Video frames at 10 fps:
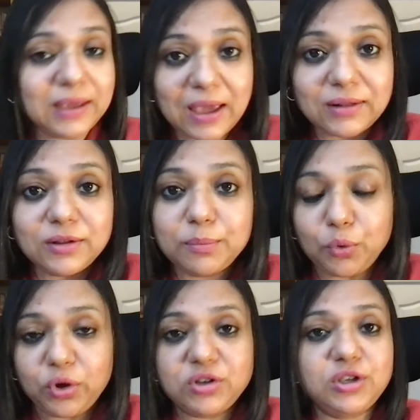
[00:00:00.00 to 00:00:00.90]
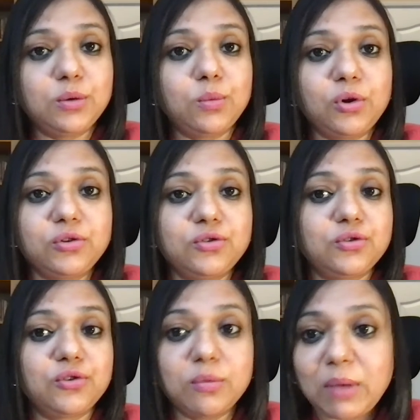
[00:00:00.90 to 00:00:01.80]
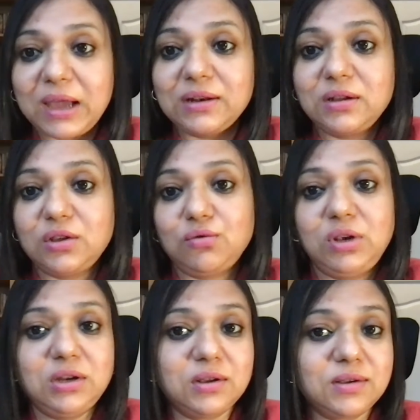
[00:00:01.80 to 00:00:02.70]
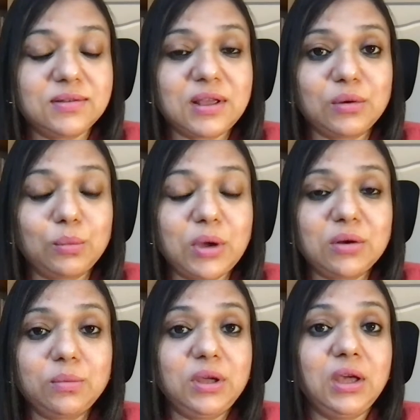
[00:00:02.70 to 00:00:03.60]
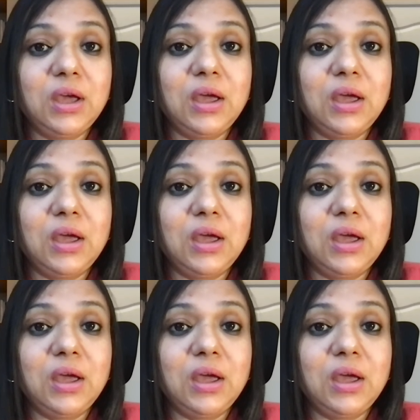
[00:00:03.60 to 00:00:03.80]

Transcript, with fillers: And the poet here wants to remind his readers that when we